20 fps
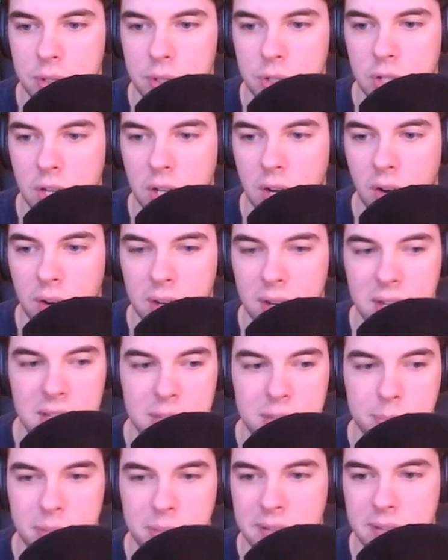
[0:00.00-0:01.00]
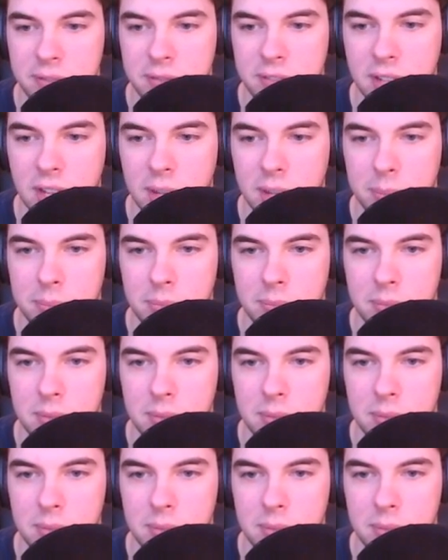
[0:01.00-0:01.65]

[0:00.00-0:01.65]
Jared is beefed up.